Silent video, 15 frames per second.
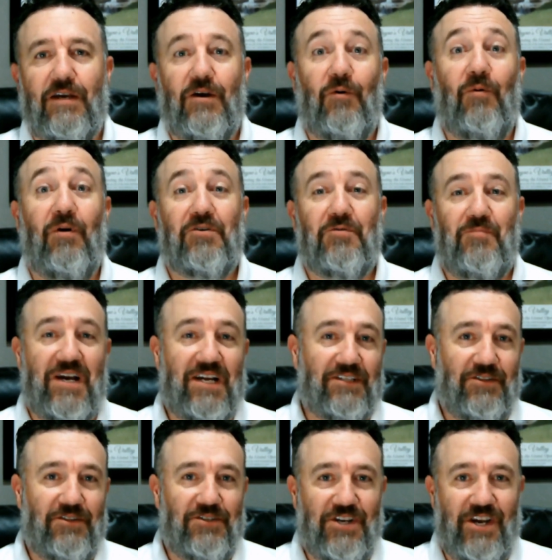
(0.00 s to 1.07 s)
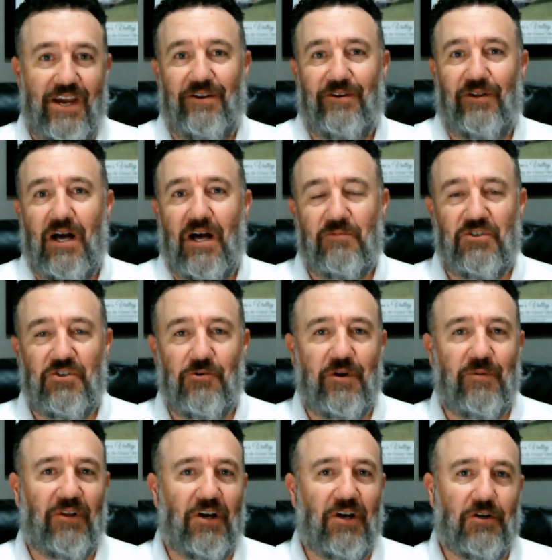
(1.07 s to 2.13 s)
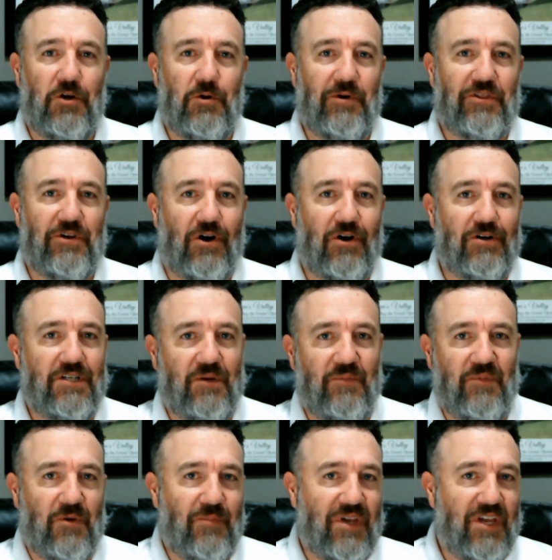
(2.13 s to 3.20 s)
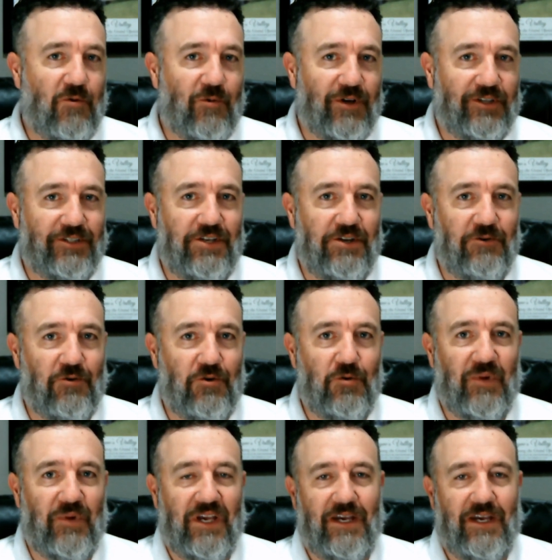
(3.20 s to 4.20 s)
Welcome back to the channel. I'm Joey Blanco with RWB Realty Group,